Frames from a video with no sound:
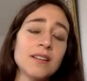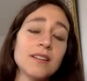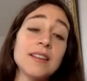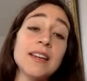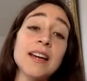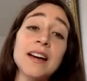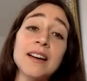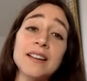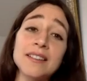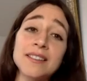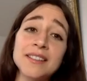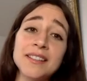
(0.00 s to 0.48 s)

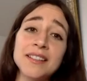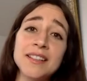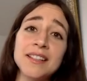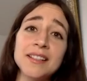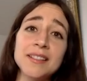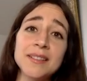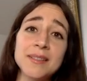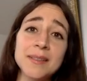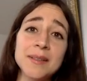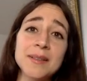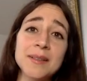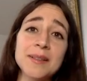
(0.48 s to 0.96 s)
Yeah,
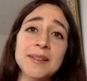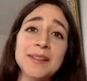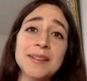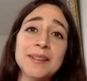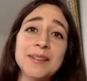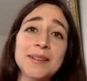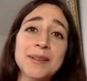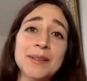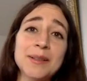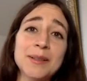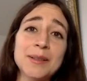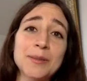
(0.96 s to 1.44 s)
indeed.
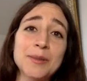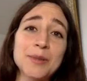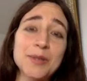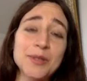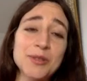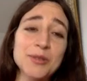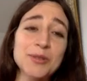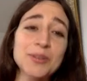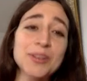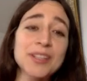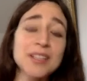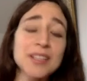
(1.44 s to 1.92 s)
We
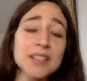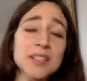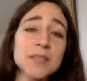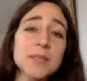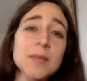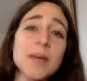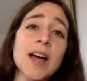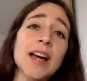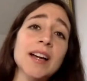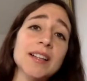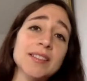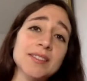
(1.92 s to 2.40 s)
should
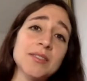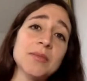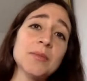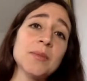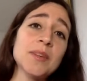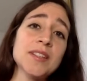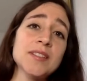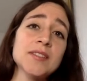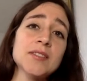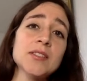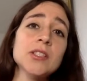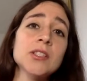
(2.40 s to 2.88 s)
expect
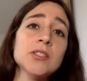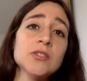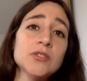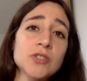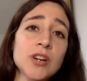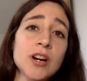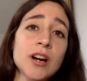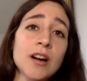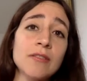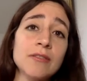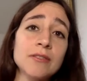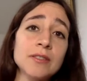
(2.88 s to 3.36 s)
domestic
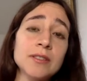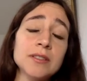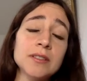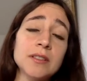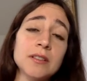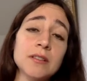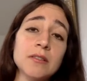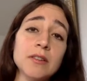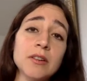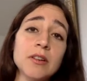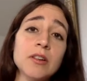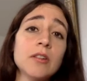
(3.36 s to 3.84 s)
travel
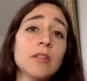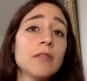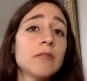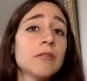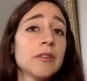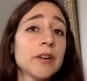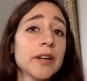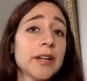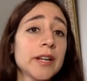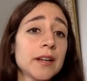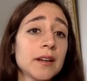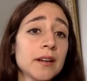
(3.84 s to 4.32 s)

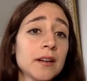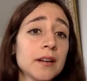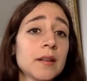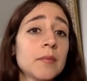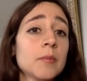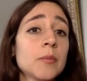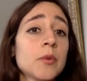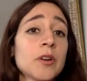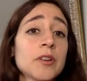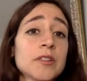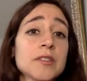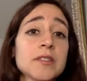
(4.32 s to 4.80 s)
recovering
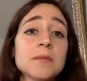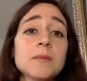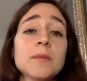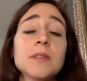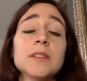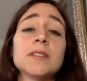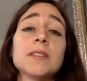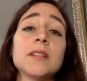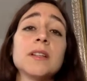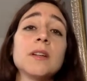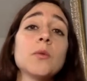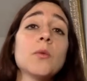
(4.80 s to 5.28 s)

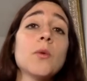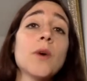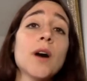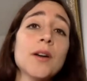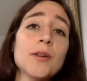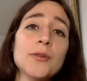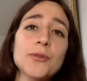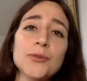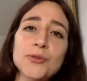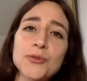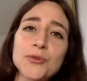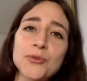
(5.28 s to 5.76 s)
approximately
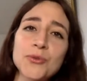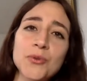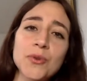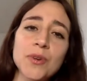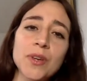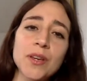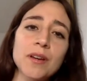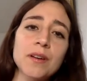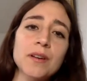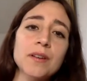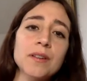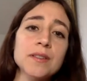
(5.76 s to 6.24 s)
1 or 2
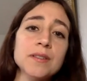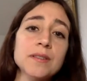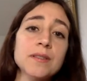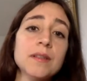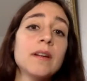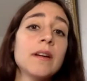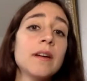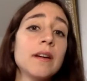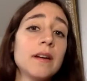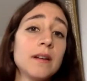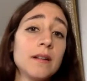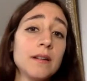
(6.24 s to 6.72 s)
years
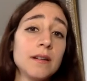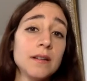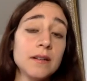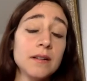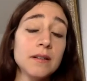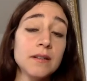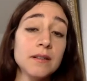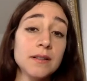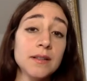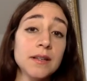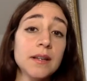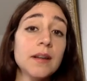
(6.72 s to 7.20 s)

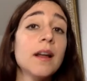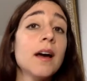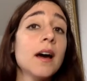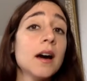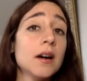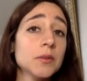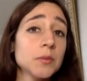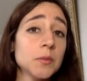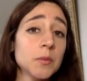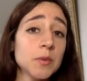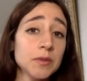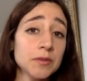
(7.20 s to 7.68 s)
earlier than
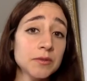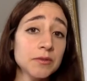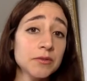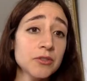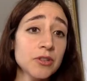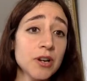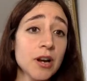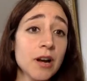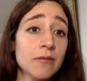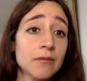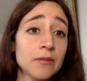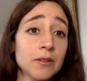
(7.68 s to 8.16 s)
outbound
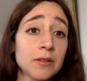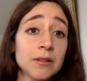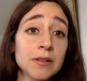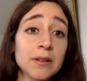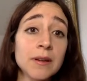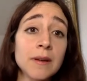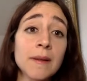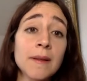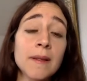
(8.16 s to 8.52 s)
travel.